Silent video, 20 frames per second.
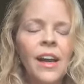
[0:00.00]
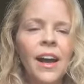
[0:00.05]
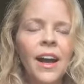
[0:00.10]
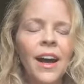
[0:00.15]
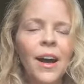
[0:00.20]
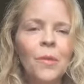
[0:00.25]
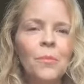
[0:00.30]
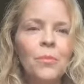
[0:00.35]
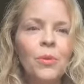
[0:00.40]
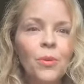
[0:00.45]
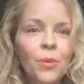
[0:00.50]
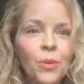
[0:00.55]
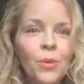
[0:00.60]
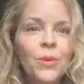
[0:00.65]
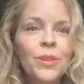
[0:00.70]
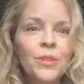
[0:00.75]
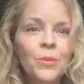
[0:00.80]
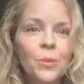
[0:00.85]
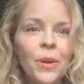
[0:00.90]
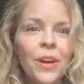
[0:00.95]
um,
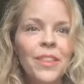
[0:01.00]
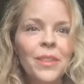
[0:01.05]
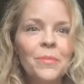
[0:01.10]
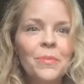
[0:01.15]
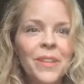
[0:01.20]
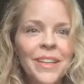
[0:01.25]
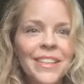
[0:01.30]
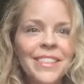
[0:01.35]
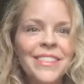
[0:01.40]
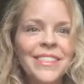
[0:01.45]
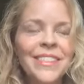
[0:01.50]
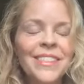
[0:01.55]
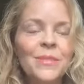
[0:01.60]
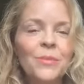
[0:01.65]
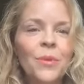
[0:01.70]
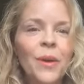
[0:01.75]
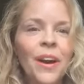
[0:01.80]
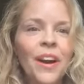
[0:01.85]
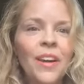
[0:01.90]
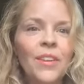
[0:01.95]
Peru is one of the places
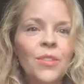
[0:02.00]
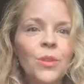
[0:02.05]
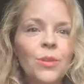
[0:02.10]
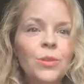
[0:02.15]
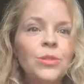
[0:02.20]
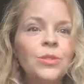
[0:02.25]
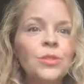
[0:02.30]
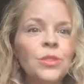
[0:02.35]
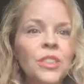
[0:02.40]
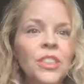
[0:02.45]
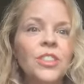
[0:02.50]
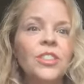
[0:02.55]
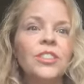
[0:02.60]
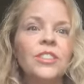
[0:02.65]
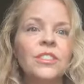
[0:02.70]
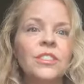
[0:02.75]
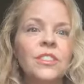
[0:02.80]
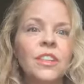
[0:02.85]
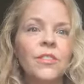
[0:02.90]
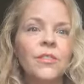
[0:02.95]
where those
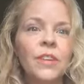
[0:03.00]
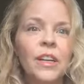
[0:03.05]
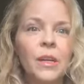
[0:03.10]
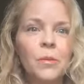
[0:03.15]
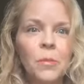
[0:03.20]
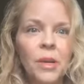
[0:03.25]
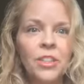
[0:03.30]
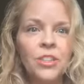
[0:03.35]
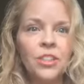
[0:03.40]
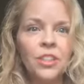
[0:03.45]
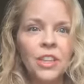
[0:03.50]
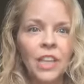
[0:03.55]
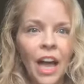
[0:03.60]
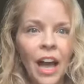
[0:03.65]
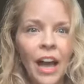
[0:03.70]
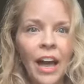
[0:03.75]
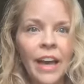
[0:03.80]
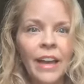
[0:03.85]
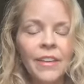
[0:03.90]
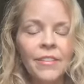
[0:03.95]
traditions are very much
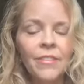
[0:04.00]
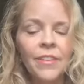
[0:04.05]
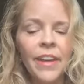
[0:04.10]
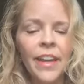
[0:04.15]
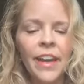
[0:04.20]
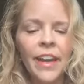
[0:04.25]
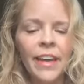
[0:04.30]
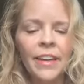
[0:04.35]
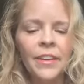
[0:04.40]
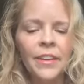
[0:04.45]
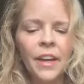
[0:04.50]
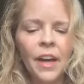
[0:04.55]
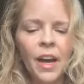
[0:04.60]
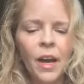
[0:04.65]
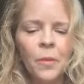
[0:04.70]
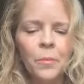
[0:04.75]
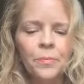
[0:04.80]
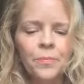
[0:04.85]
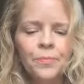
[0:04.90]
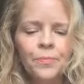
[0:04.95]
alive. And
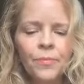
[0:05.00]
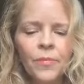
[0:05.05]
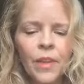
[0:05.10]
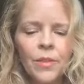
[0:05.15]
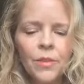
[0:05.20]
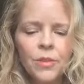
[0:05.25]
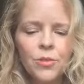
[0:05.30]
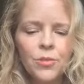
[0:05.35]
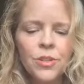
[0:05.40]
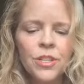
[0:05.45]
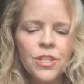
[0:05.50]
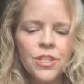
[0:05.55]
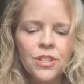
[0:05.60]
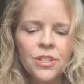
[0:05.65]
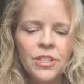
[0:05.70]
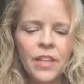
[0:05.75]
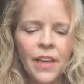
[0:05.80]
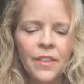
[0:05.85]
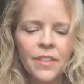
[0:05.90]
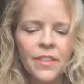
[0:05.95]
um, the
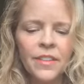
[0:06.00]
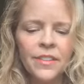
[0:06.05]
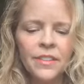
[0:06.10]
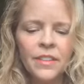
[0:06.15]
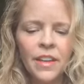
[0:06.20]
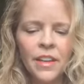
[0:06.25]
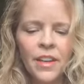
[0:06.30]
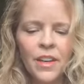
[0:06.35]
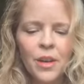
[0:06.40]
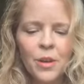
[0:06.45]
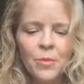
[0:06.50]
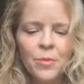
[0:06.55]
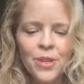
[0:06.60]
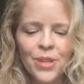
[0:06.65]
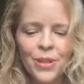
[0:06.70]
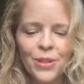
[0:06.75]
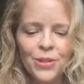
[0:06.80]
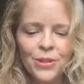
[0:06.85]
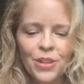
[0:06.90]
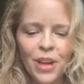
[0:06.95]
tradition that this
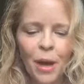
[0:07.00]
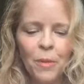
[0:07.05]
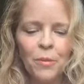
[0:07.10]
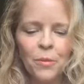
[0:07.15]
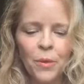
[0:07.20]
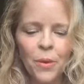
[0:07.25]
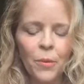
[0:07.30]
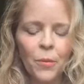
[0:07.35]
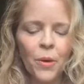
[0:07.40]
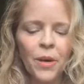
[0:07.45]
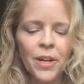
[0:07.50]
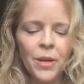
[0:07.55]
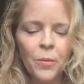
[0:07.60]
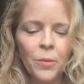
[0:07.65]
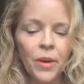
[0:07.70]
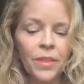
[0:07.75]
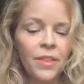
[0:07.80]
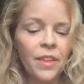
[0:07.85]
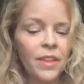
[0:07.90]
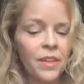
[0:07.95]
particular shaman we were working
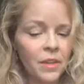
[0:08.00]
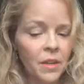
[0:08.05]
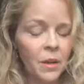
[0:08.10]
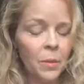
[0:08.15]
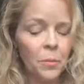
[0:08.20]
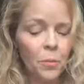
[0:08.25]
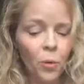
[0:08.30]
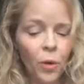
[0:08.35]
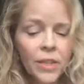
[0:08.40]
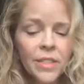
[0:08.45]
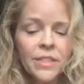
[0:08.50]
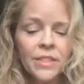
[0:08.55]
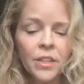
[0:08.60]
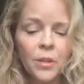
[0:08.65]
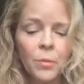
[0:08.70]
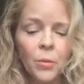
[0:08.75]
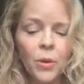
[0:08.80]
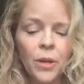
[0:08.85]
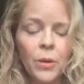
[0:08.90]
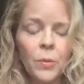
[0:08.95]
with in one
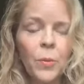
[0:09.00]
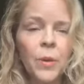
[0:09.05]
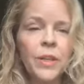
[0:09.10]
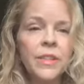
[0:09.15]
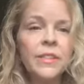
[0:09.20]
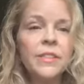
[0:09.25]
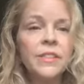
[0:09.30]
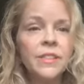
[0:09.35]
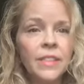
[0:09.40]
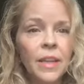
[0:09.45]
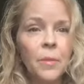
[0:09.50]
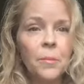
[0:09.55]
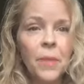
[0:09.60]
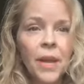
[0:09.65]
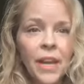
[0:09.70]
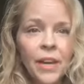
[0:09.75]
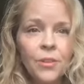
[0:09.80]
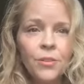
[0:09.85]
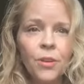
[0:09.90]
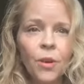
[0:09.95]
ceremony was San
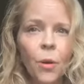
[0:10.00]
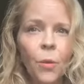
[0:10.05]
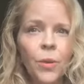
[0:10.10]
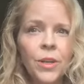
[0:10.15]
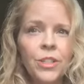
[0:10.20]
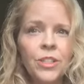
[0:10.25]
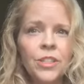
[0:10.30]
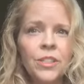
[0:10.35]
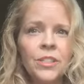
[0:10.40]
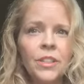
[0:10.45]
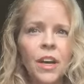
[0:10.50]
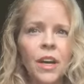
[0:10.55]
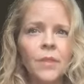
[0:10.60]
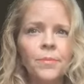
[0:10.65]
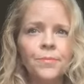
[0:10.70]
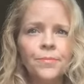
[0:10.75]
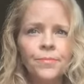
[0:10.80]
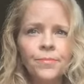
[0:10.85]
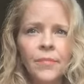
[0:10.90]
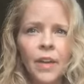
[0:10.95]
Pedro, which is a,
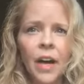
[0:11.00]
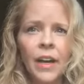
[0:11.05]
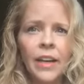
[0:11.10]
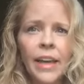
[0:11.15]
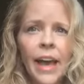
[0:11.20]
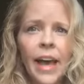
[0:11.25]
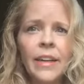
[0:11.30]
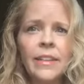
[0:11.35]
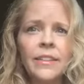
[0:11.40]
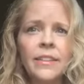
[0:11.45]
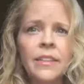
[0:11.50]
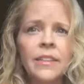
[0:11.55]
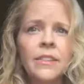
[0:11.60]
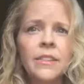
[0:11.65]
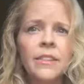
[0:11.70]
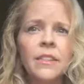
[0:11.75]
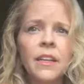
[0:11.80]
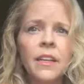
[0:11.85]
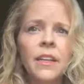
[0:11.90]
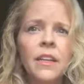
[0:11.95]
a
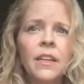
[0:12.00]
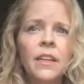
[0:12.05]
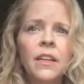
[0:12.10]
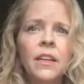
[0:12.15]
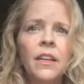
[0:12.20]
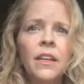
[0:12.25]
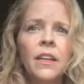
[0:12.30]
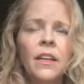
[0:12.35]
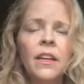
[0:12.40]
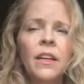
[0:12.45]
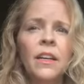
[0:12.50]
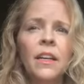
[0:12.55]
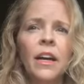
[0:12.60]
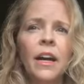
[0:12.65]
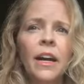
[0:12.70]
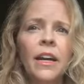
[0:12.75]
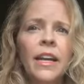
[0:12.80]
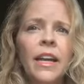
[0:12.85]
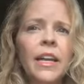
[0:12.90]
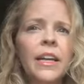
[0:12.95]
cactus.
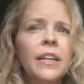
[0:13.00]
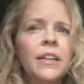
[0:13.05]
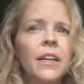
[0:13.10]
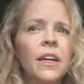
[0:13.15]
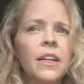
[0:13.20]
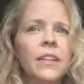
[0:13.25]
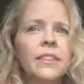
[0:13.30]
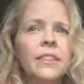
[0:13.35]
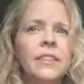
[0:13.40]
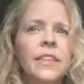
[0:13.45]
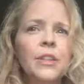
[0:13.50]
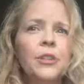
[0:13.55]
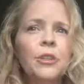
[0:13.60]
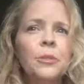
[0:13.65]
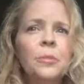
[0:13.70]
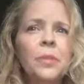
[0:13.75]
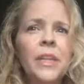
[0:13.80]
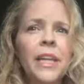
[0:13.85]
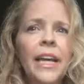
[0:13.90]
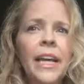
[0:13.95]
Again, a, a,
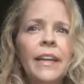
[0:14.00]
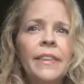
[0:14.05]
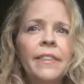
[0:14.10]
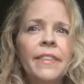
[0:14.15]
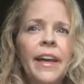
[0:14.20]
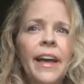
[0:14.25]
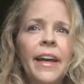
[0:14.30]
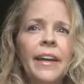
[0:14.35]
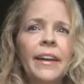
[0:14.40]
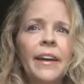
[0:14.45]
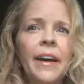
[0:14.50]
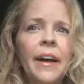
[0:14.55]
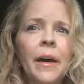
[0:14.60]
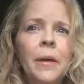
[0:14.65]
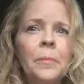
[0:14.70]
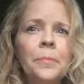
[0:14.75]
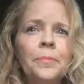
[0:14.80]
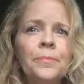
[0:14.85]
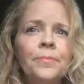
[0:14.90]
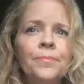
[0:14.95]
sacred plant that
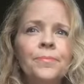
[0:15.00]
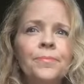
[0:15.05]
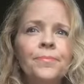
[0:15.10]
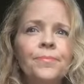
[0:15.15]
um,